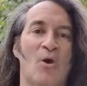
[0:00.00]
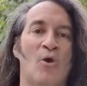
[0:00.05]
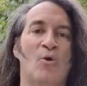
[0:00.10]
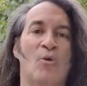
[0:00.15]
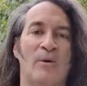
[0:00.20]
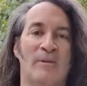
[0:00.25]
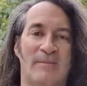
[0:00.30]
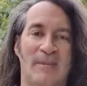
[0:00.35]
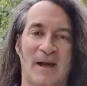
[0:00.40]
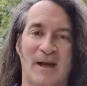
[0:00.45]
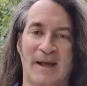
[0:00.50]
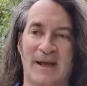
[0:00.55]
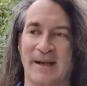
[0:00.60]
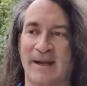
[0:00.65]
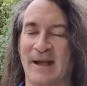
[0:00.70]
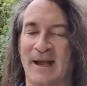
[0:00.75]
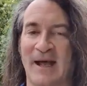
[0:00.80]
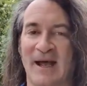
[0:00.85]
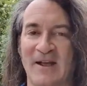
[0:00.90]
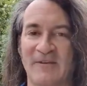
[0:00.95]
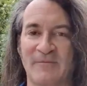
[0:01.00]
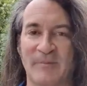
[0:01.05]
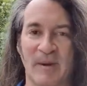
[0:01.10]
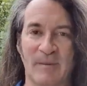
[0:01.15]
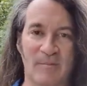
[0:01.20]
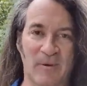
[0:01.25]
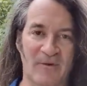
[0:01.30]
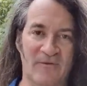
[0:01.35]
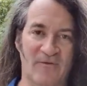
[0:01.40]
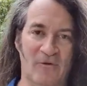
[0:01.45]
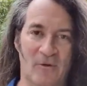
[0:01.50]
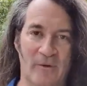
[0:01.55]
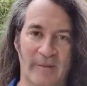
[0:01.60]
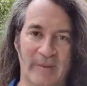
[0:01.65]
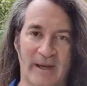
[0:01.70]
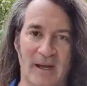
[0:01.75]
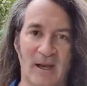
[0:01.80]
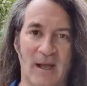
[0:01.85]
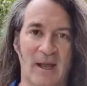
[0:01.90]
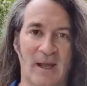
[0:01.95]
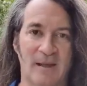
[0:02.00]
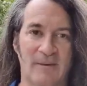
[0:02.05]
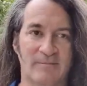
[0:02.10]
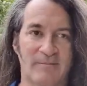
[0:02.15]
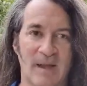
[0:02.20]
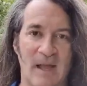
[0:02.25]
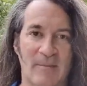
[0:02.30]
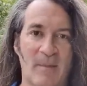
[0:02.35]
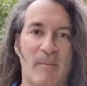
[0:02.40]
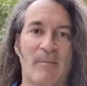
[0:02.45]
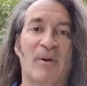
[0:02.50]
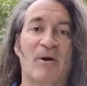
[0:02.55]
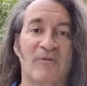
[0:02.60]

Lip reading: who am I? I've been performing. I'm a